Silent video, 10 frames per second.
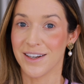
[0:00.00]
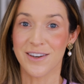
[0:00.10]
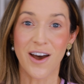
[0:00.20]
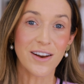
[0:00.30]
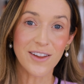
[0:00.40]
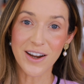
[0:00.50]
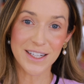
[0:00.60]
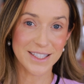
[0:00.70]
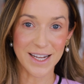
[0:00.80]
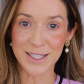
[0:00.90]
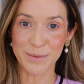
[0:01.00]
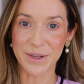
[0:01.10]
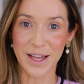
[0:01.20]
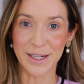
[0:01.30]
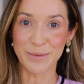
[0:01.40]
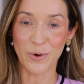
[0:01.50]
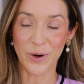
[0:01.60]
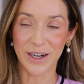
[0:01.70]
Not a lot excites me anymore,